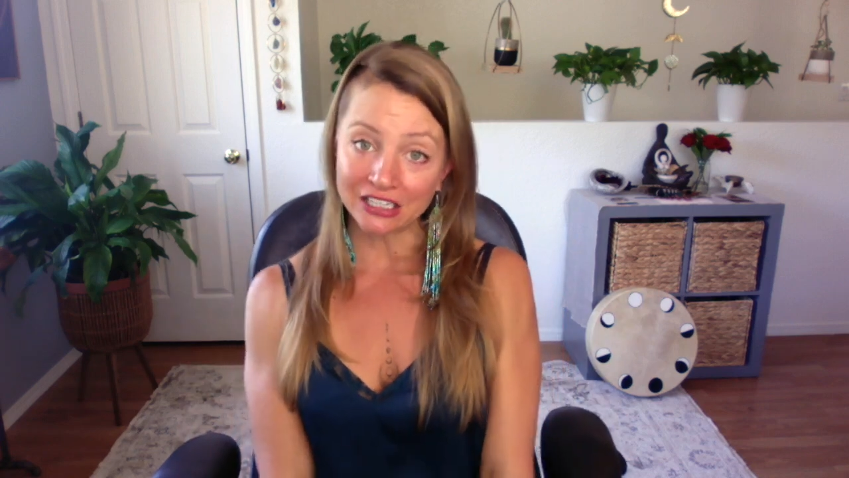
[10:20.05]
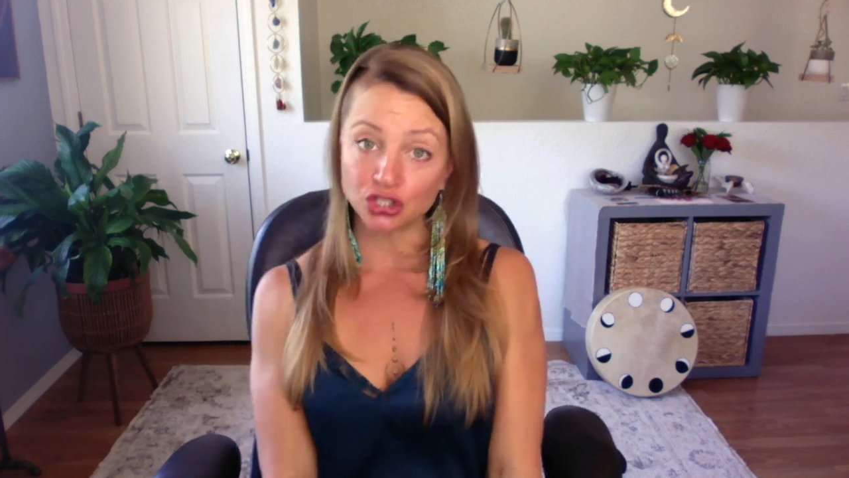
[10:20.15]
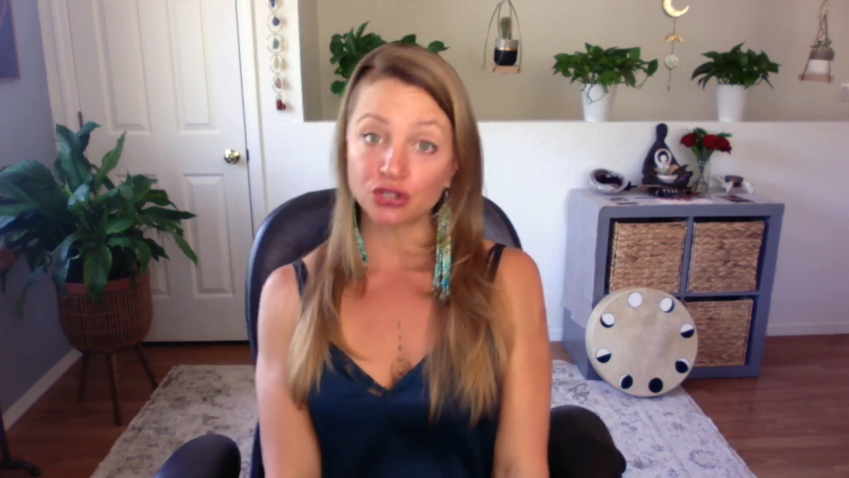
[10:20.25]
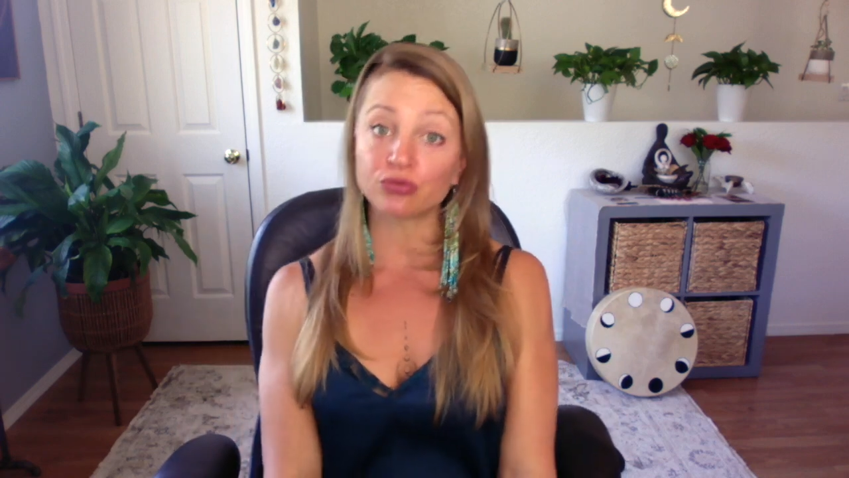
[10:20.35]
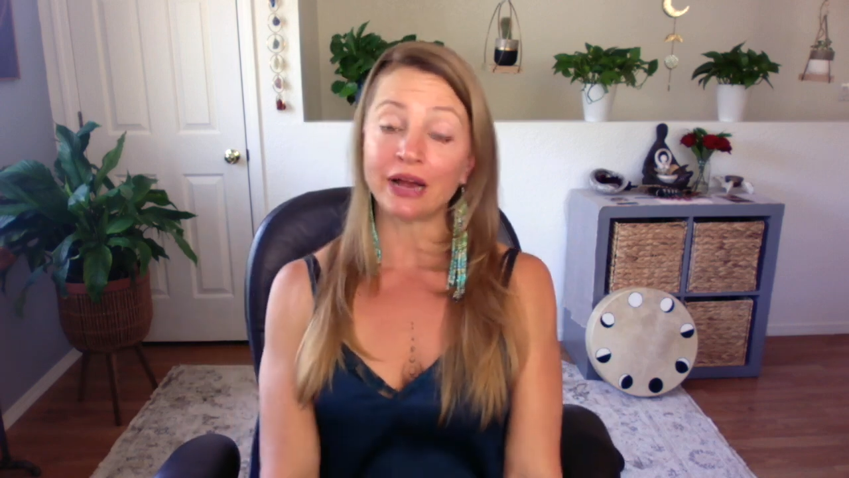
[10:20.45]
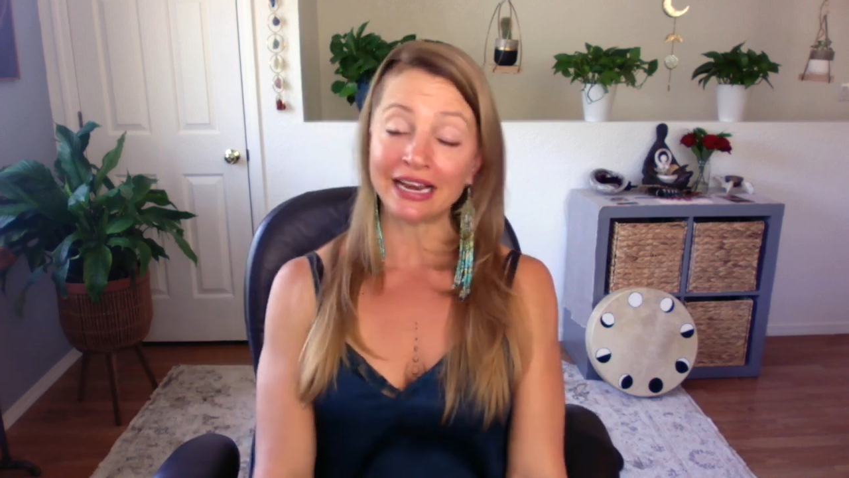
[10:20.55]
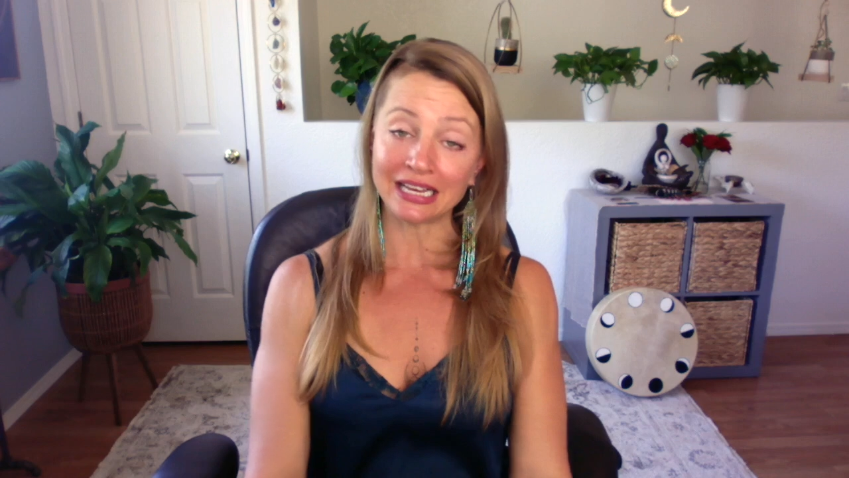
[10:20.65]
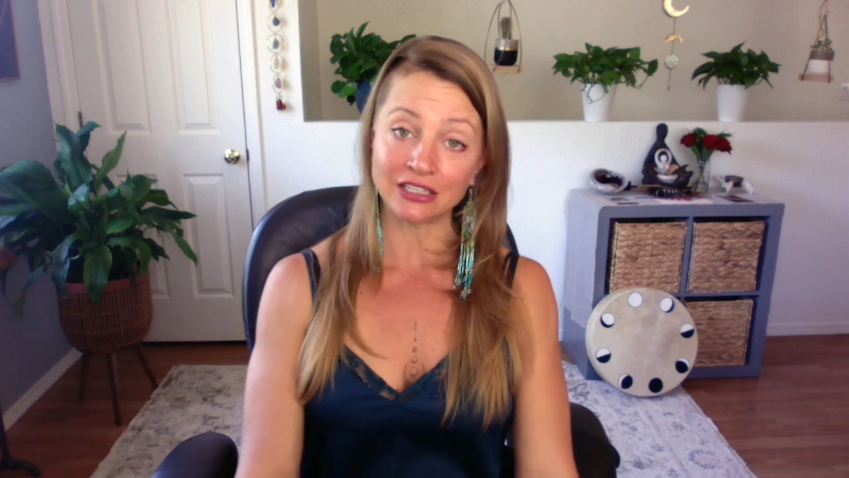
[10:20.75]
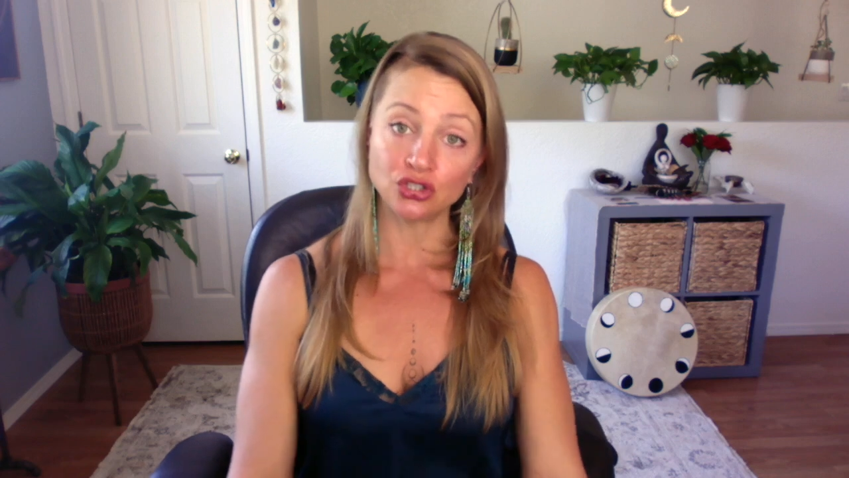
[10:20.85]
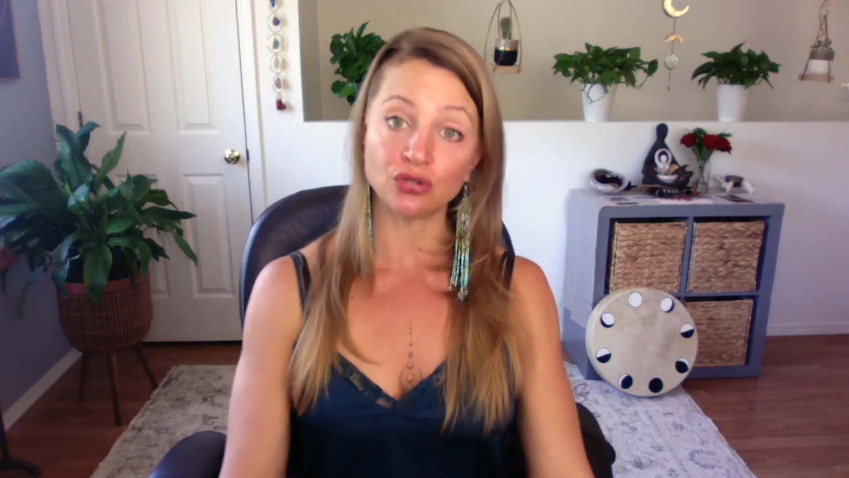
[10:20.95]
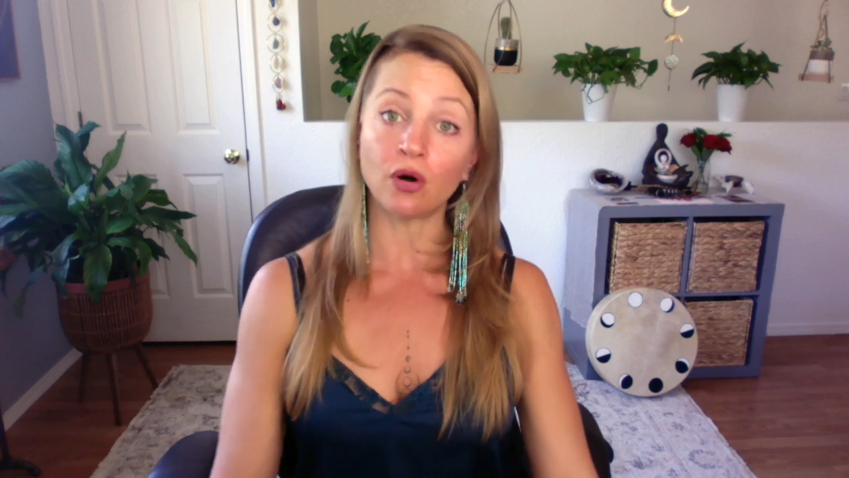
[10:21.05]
you're ready to